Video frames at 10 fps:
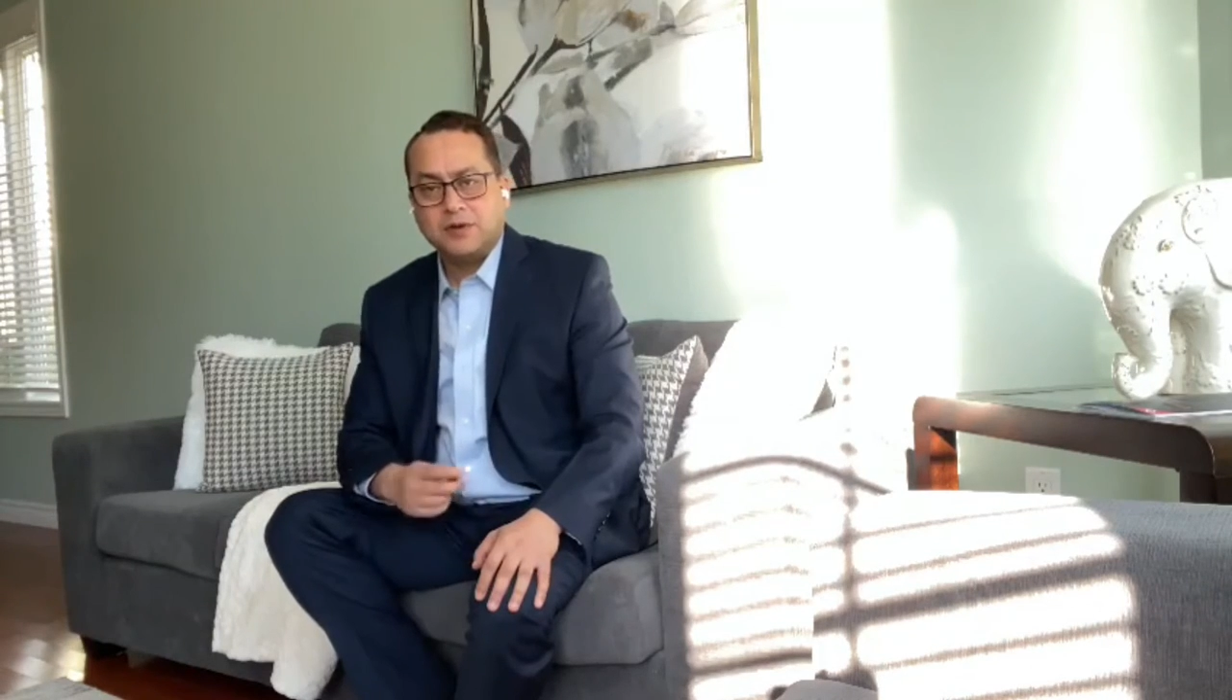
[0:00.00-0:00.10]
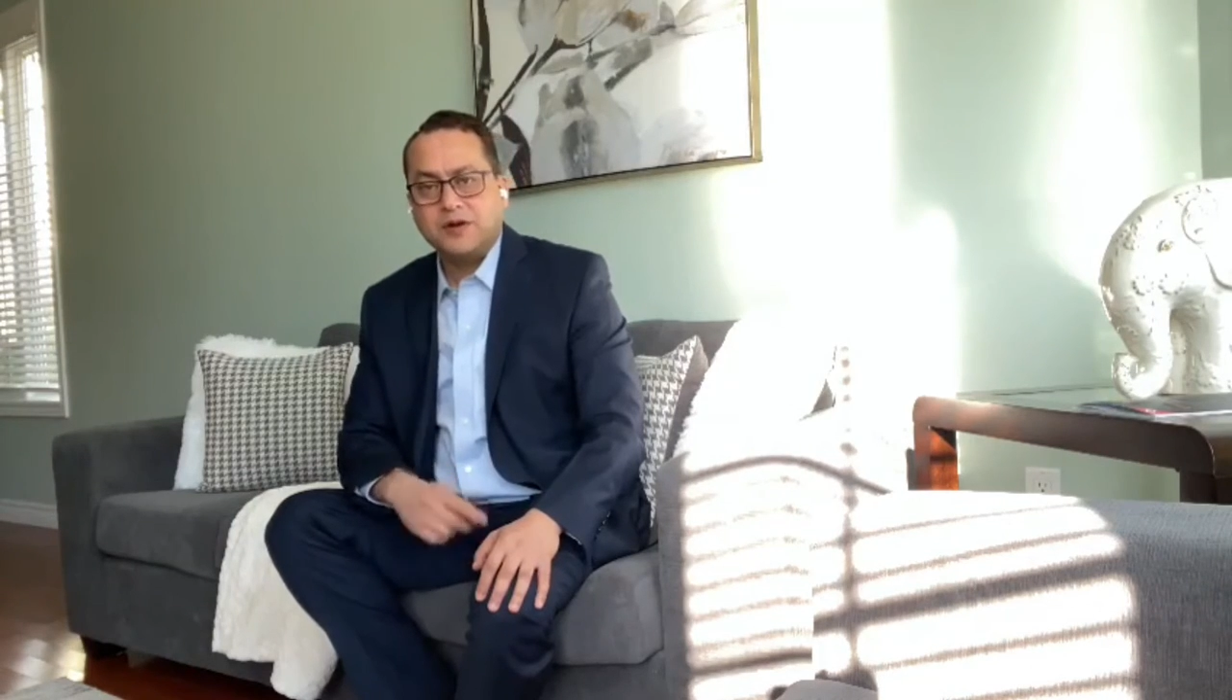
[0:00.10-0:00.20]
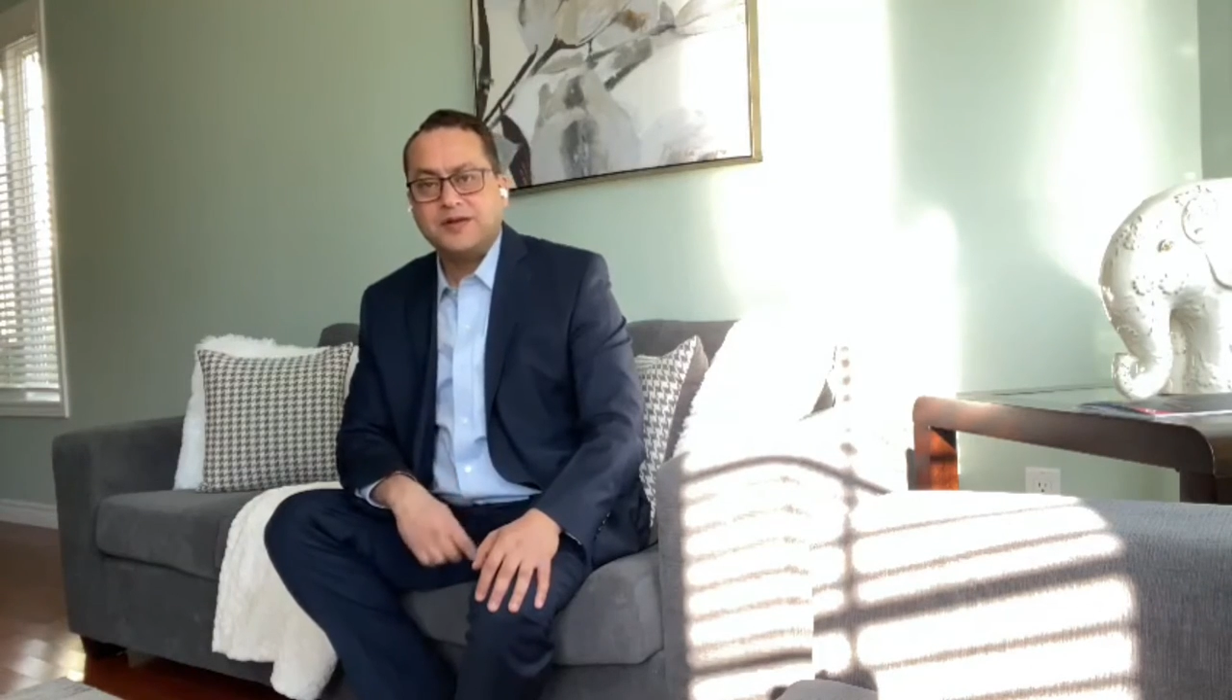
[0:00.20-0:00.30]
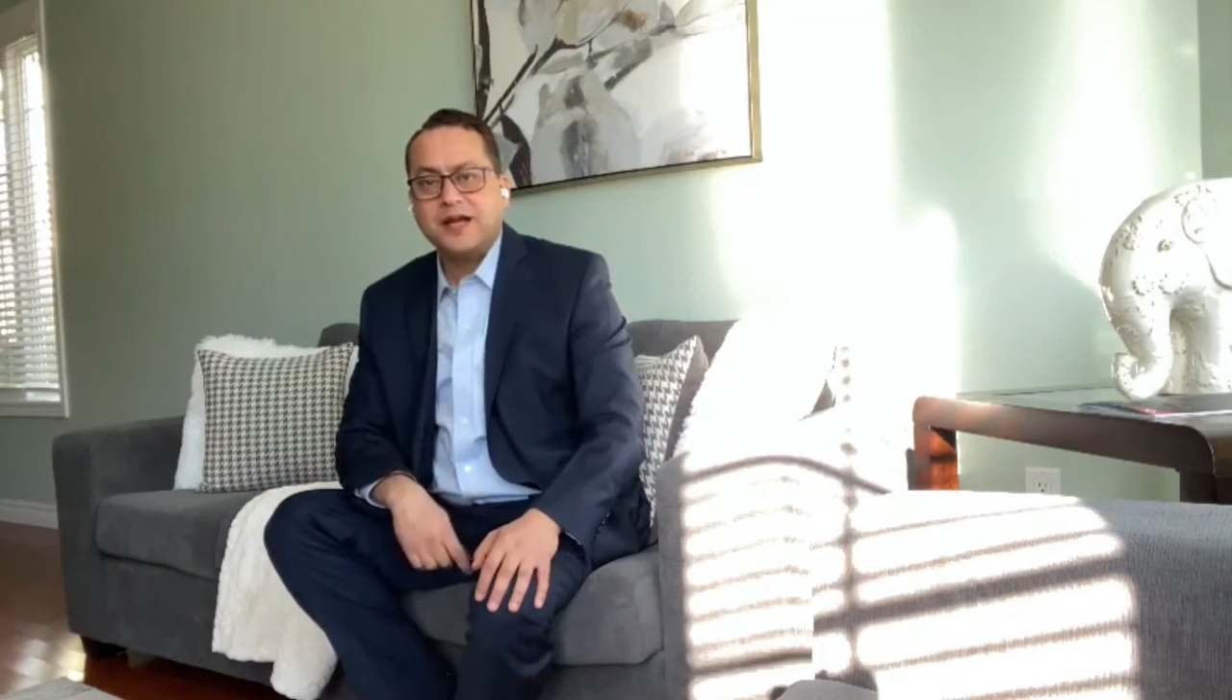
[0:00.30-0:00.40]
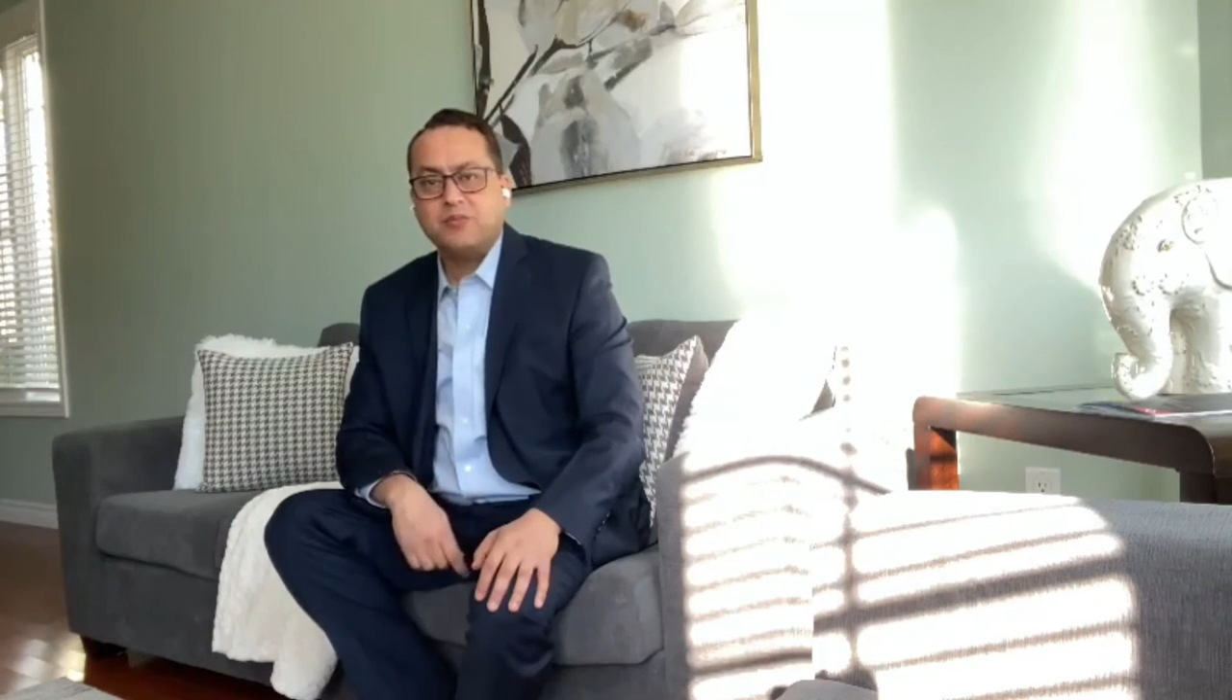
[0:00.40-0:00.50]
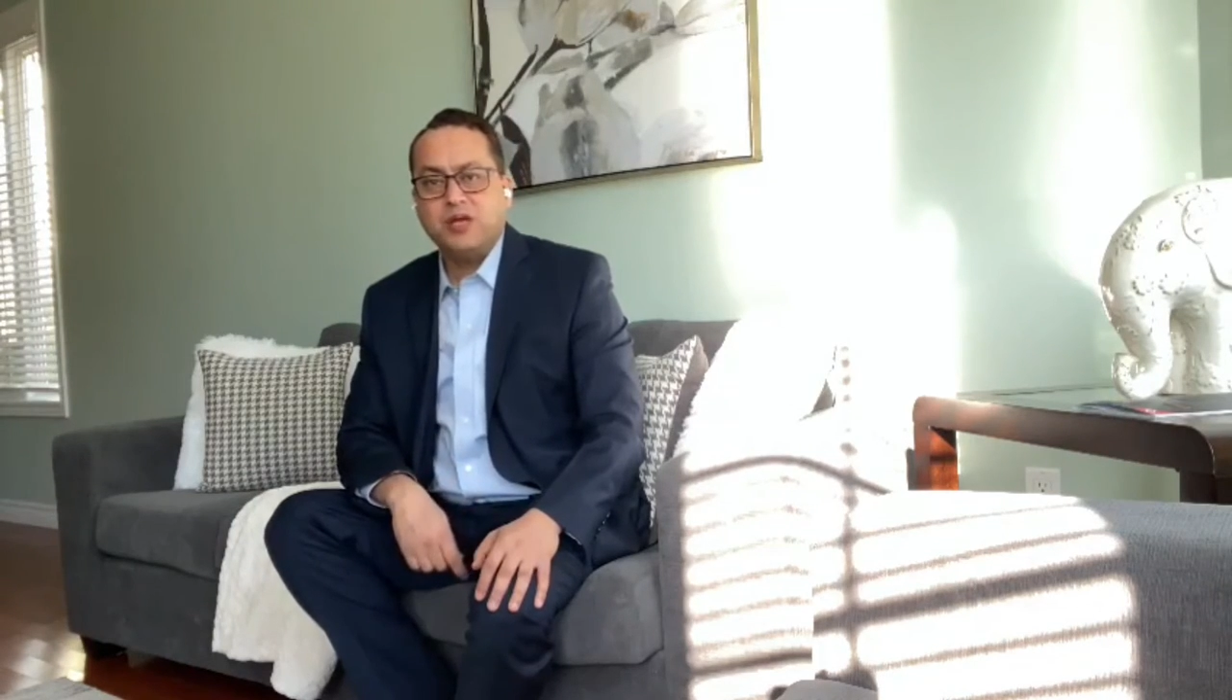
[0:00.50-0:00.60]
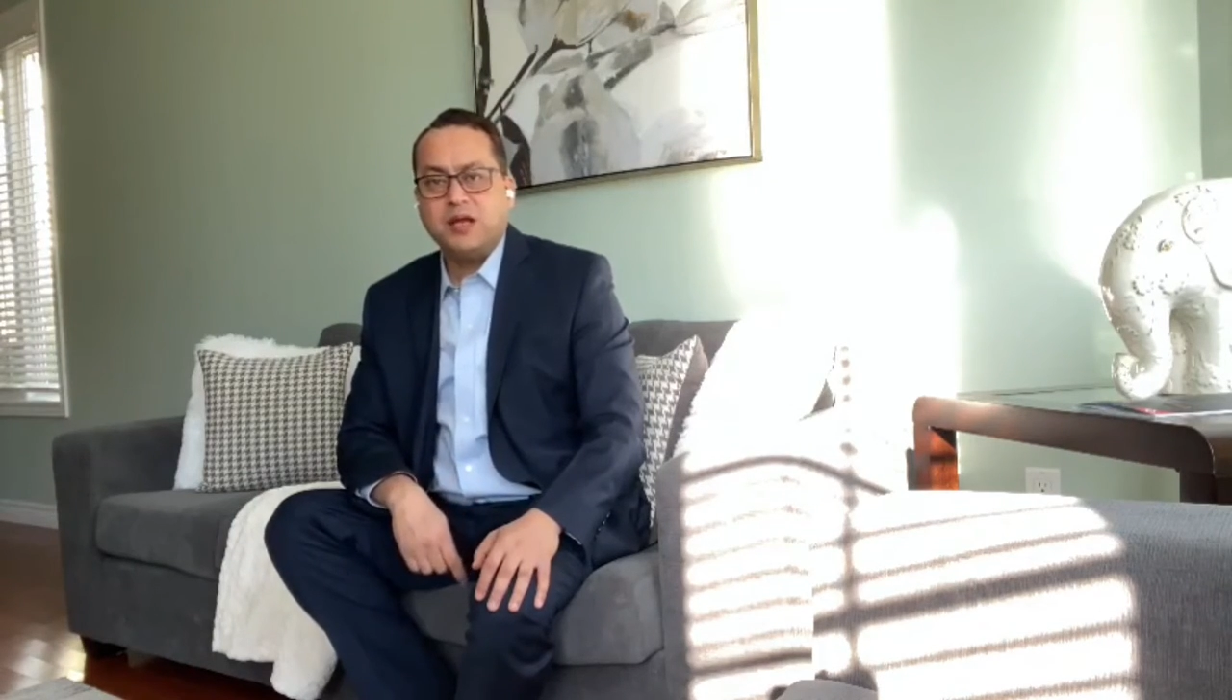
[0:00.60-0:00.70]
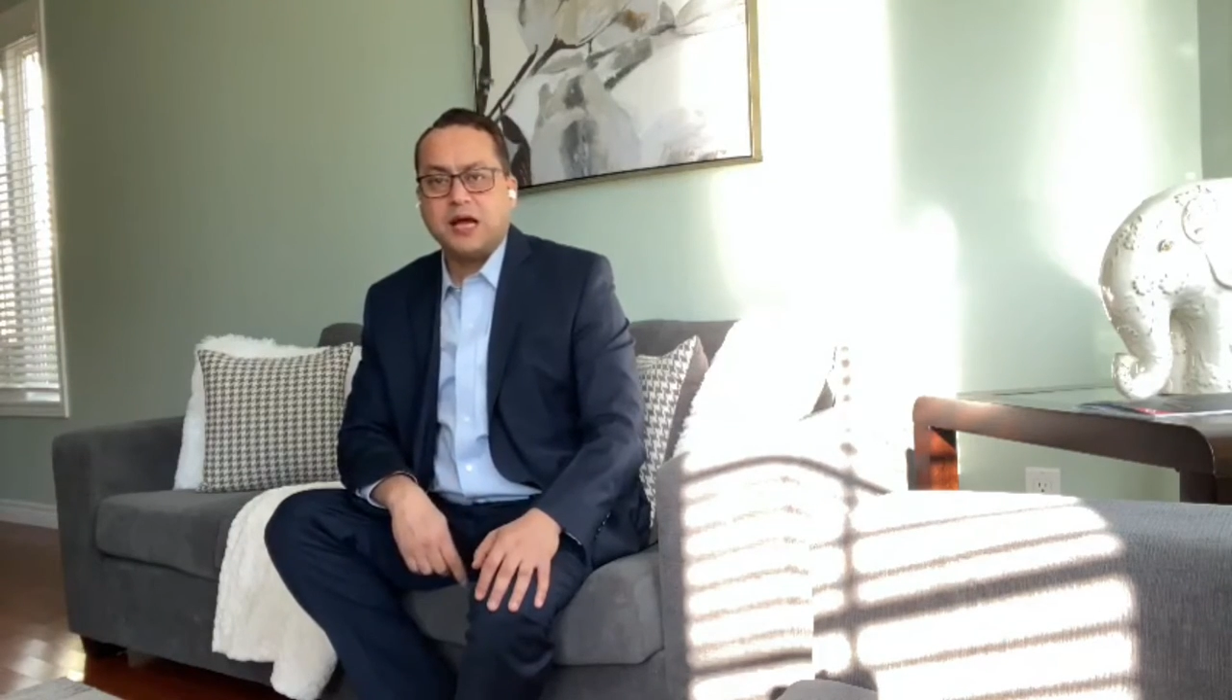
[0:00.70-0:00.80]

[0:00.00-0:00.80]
contact me.